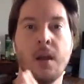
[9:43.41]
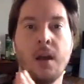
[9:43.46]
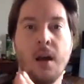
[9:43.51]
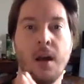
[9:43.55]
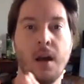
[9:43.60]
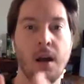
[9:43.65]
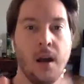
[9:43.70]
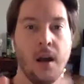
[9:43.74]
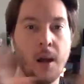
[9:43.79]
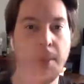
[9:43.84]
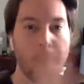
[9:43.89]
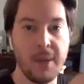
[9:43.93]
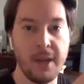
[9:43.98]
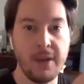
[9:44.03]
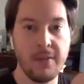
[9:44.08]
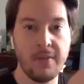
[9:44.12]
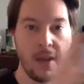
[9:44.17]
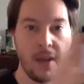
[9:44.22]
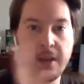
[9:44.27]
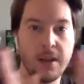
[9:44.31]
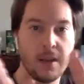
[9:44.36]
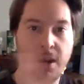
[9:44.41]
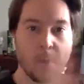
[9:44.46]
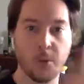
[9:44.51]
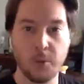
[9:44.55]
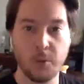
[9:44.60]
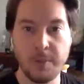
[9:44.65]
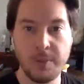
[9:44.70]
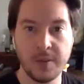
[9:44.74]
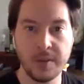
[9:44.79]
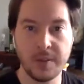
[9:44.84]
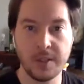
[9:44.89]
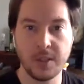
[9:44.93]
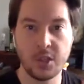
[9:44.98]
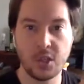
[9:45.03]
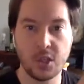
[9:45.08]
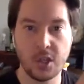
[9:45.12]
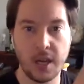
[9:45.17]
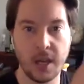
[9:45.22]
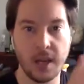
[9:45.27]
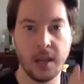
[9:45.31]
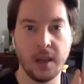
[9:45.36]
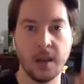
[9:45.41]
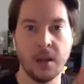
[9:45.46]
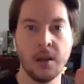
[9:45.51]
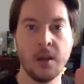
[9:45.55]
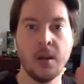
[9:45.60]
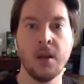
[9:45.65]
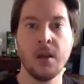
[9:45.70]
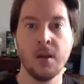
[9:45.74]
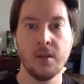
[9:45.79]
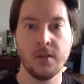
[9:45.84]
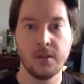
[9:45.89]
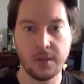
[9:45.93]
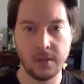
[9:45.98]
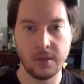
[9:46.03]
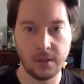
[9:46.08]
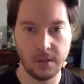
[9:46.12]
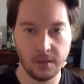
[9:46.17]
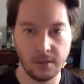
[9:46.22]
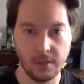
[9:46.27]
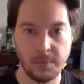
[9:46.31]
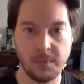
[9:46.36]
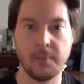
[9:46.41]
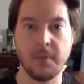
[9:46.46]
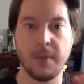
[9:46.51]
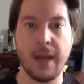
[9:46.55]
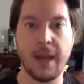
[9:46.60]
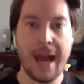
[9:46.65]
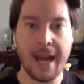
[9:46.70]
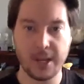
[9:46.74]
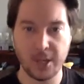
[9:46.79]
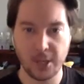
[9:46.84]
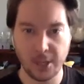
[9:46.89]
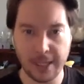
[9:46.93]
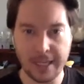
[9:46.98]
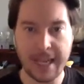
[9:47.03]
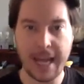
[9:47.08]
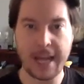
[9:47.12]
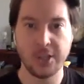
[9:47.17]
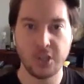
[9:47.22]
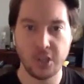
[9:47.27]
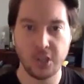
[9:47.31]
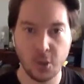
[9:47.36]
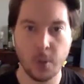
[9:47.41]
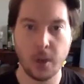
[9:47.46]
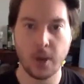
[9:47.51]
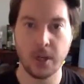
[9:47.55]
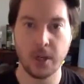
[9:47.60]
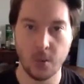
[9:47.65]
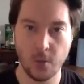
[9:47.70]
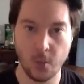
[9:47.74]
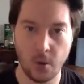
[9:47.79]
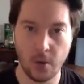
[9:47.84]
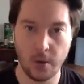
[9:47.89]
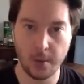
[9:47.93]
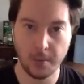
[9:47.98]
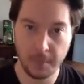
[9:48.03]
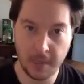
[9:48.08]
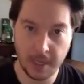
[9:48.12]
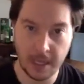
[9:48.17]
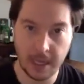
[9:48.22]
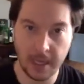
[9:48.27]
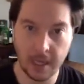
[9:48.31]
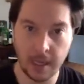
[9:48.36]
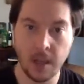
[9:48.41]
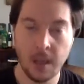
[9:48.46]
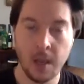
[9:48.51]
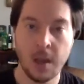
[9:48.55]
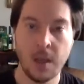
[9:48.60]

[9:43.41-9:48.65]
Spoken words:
a pivot, a repositioning to actually get you where you want to be,